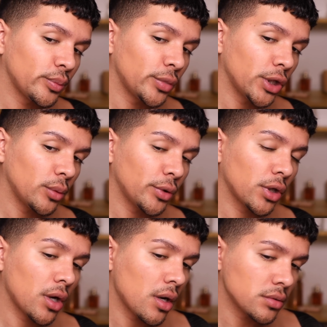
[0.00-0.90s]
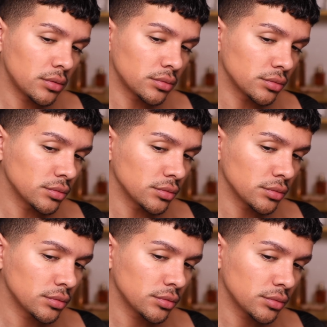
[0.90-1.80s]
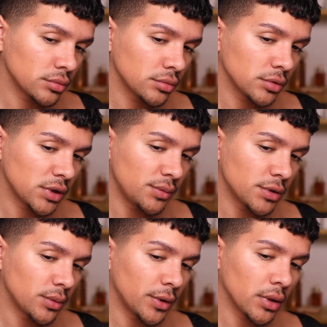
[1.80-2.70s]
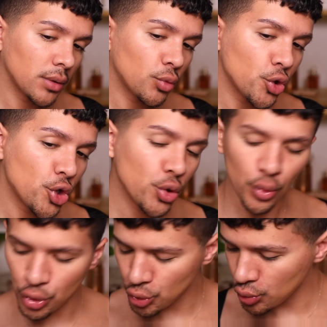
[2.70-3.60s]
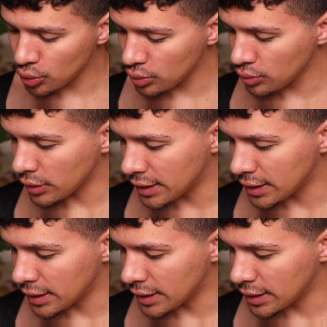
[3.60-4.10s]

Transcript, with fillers: Butter pecan seems to be a lot more neutral.